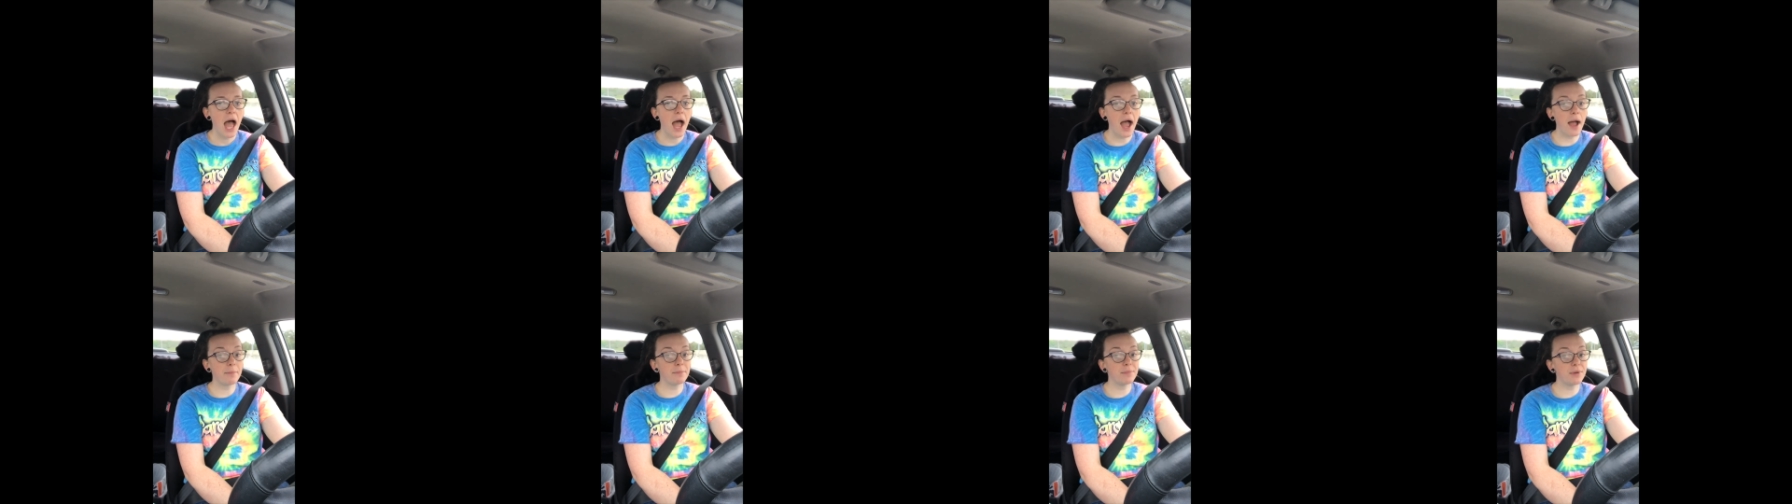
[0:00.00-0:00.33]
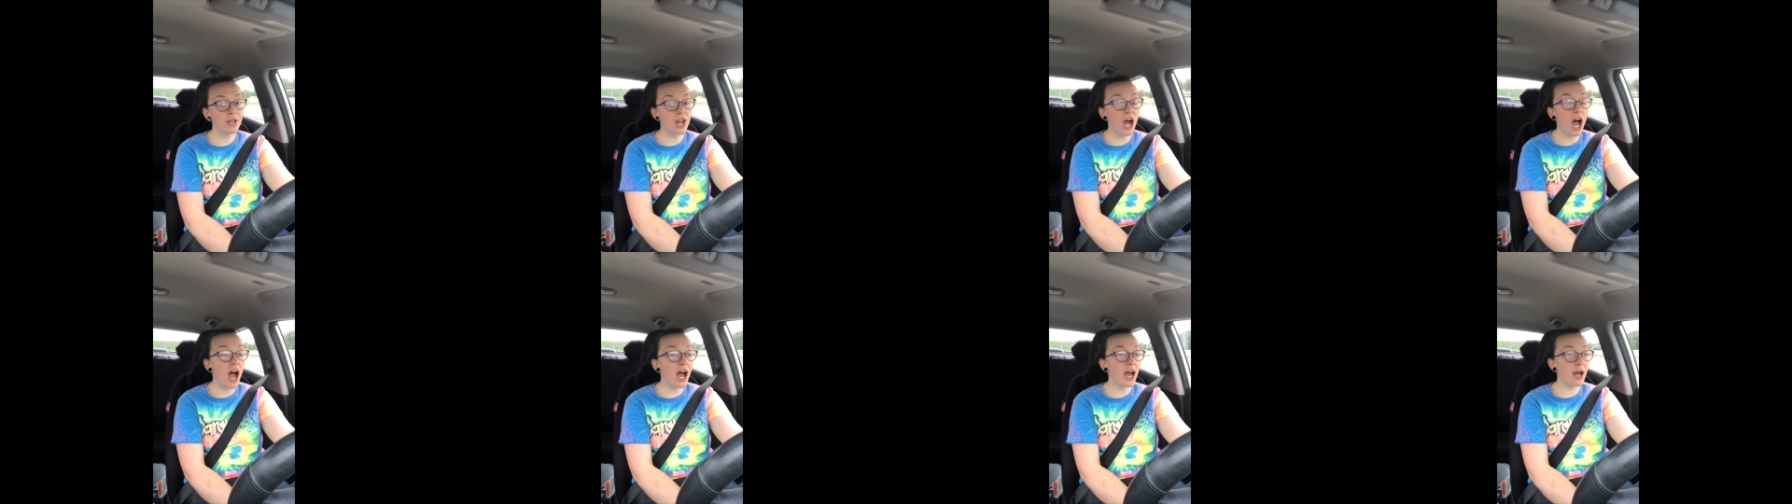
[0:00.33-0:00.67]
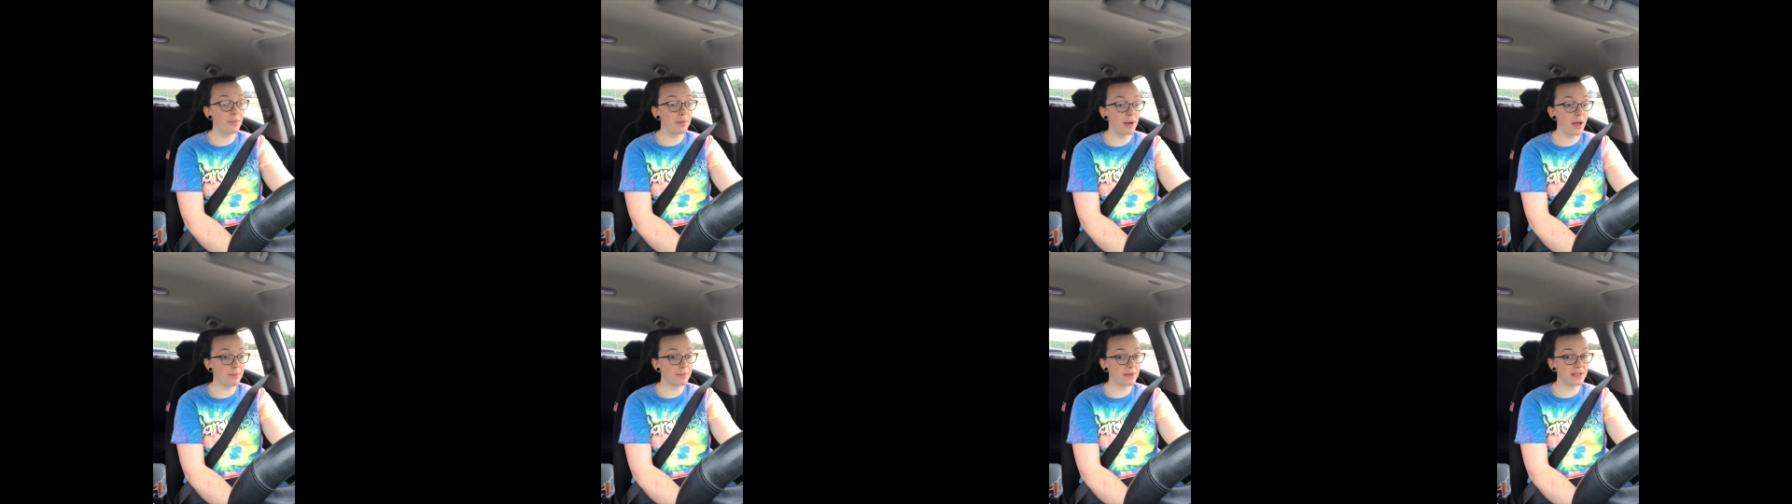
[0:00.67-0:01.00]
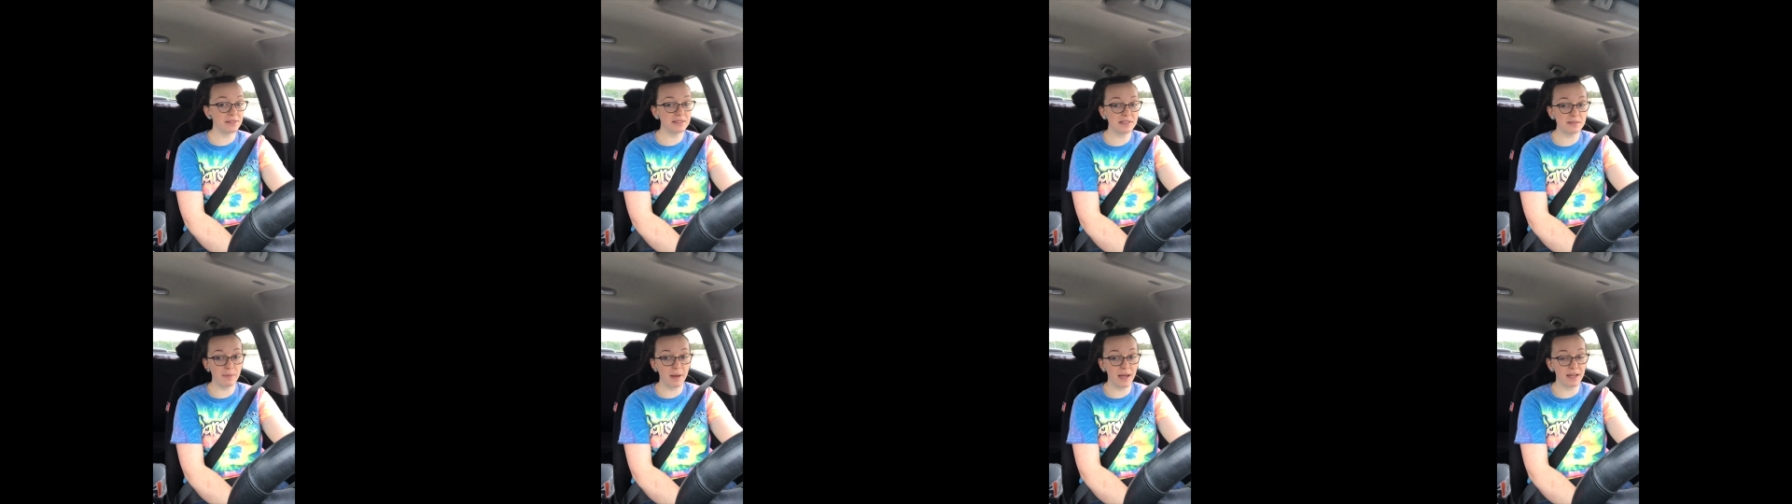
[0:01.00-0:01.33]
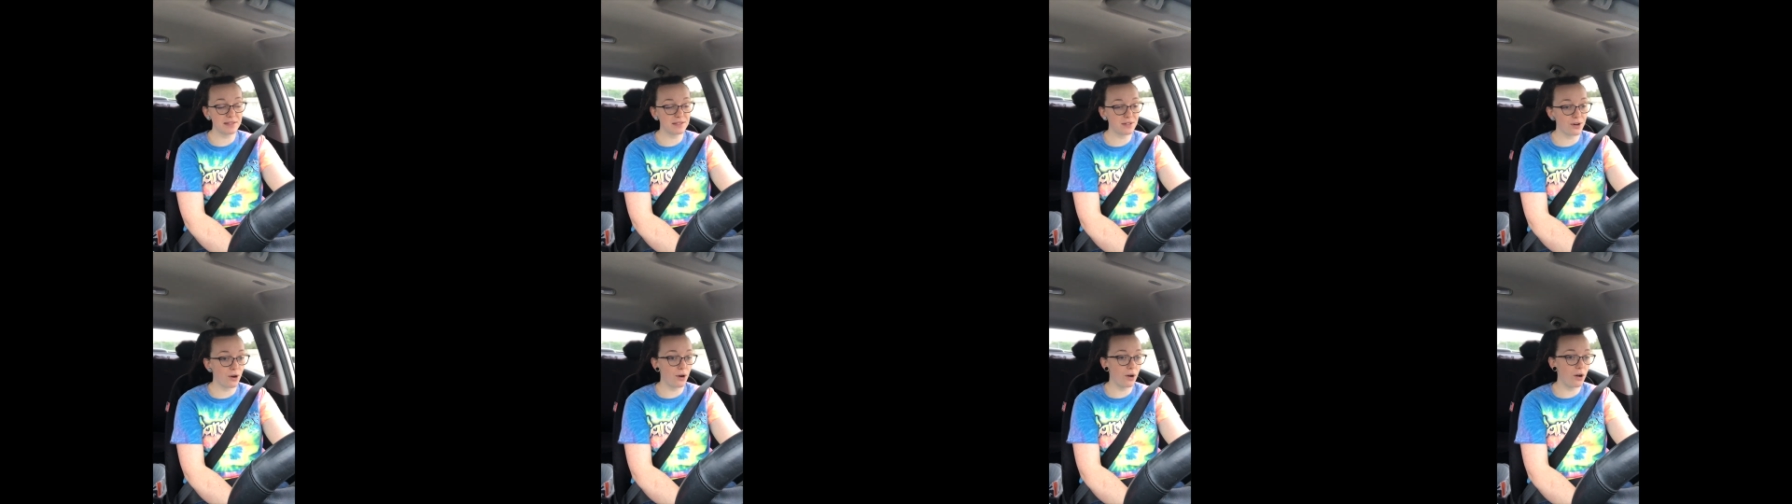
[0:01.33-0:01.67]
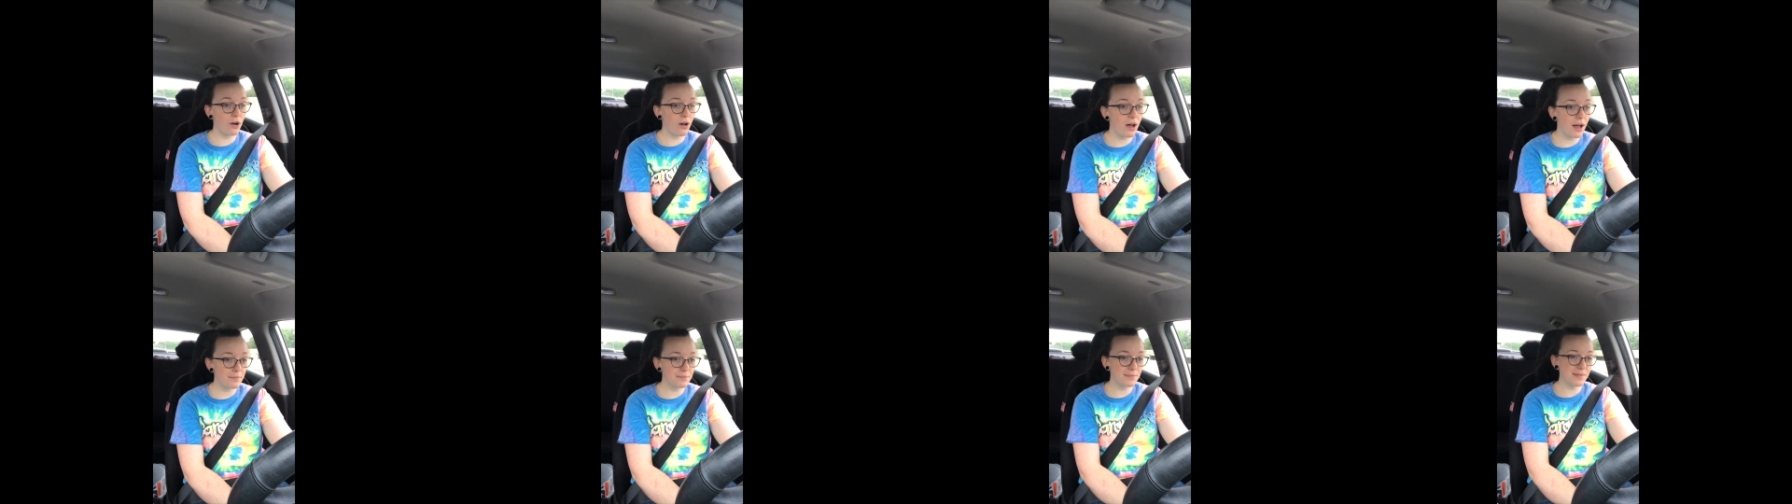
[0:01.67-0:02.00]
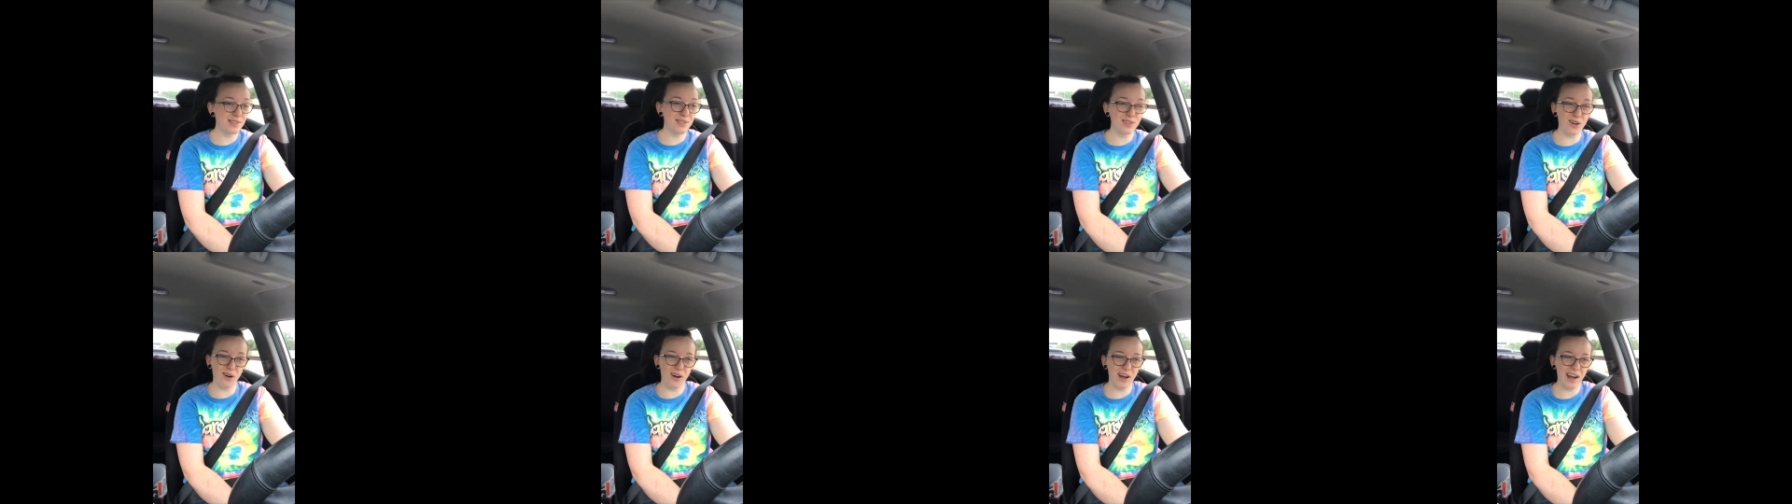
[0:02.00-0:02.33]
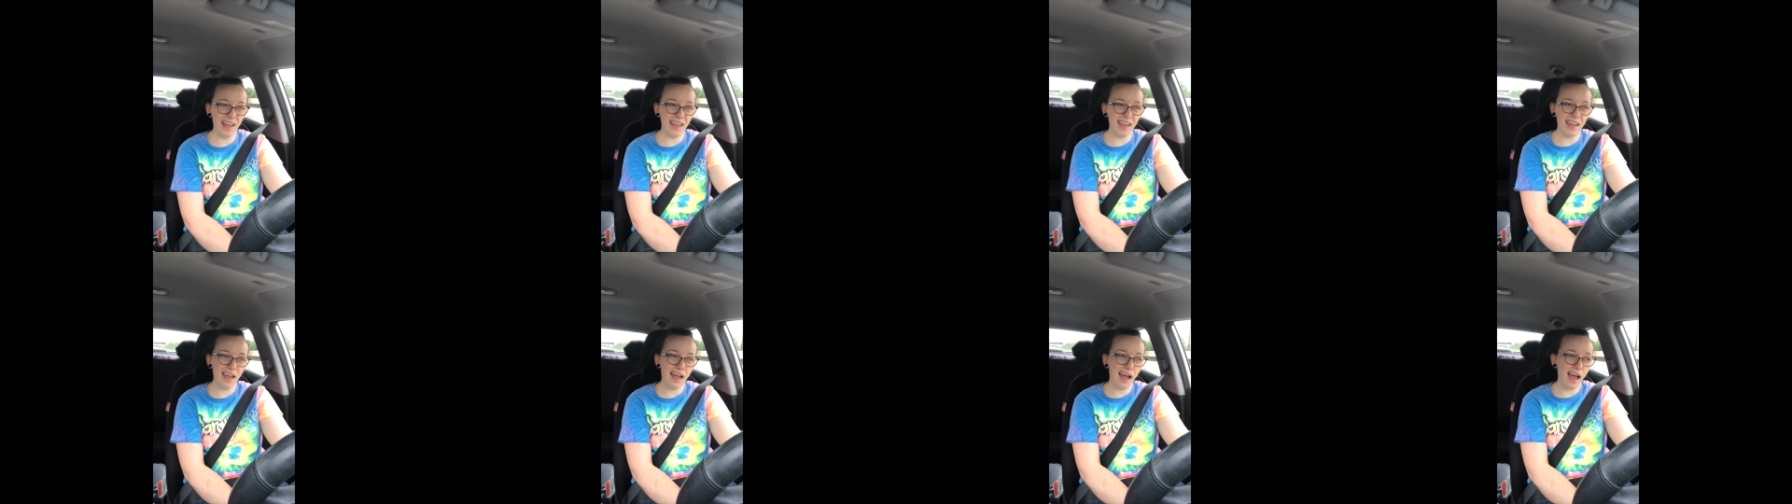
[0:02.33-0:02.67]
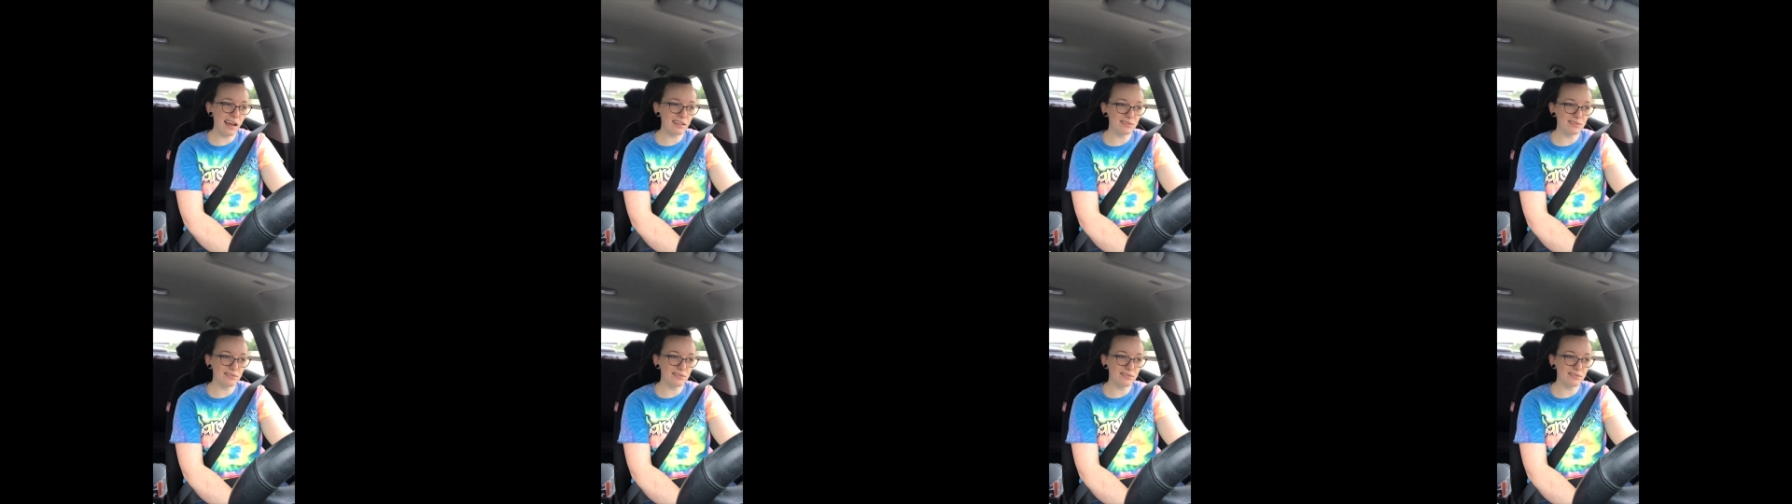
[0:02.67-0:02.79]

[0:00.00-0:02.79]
I'm not a pumpkin spice girl. I'm sorry.